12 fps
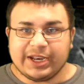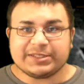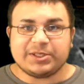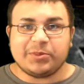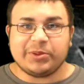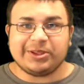
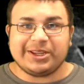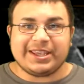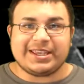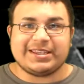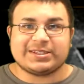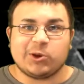next ability
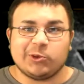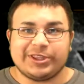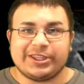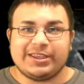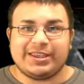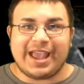is called
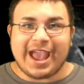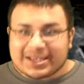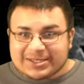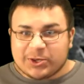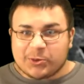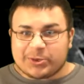the
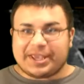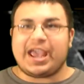Exo